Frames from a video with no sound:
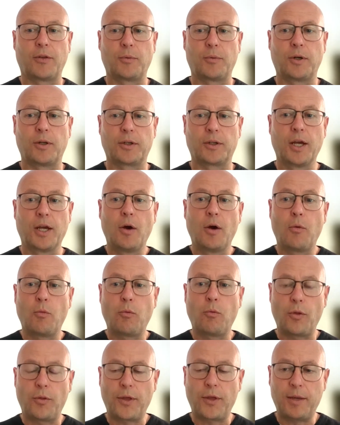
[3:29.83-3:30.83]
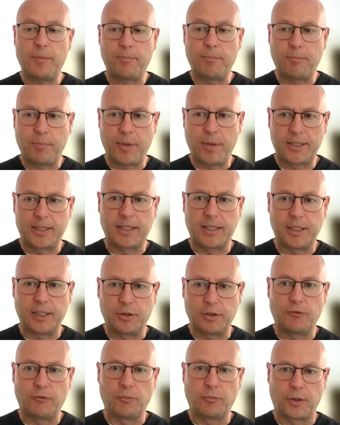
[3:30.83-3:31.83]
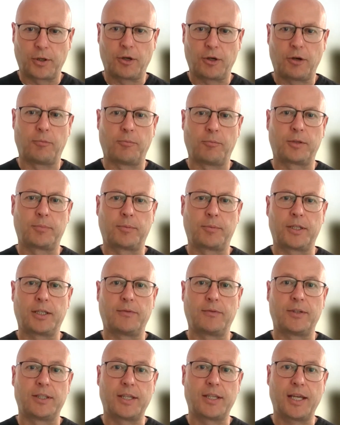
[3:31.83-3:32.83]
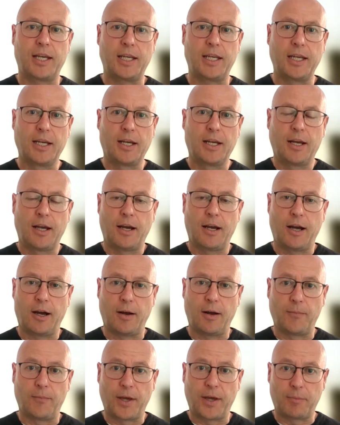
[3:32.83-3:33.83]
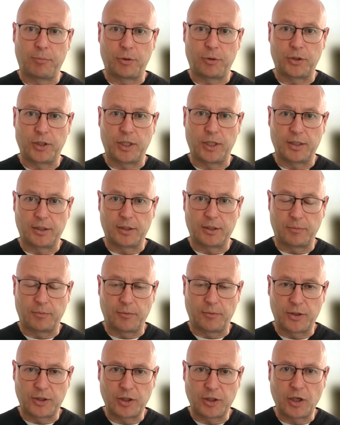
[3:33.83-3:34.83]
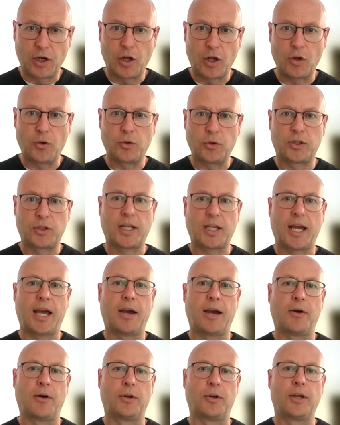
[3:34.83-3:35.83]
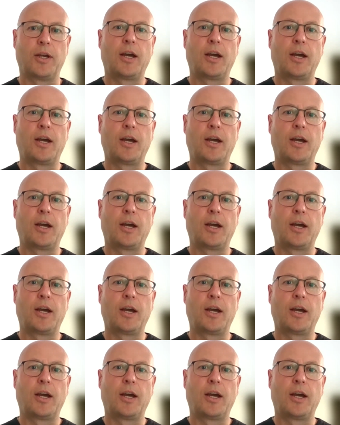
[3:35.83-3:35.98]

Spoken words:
the world. What they basically do from a carbon perspective is that project sort of slows down